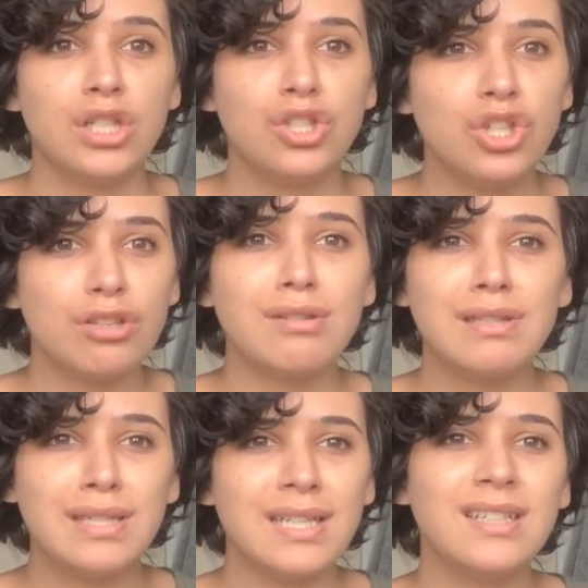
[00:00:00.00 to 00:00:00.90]
just
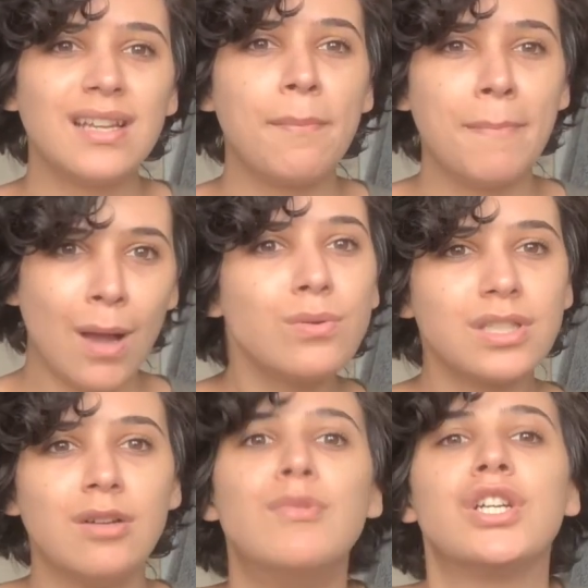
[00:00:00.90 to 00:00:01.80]
didn't amount
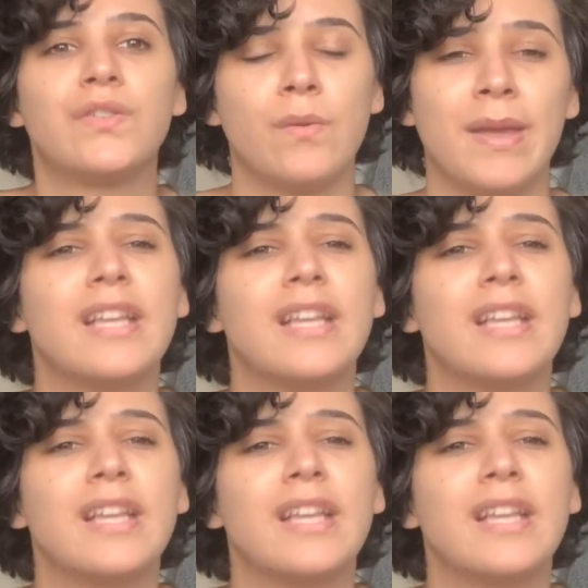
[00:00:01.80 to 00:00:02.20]
to much for me,